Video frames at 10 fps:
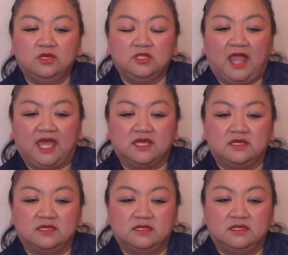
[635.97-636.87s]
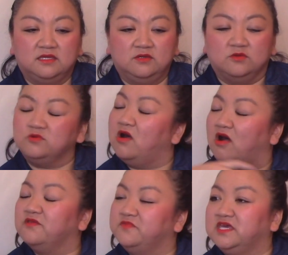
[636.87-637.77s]
like
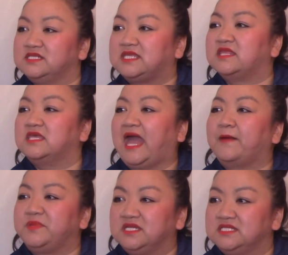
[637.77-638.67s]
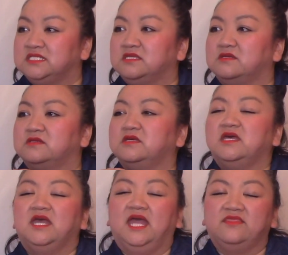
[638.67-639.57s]
all of this, that the happiness and
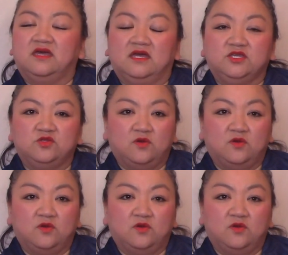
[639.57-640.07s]
the you know,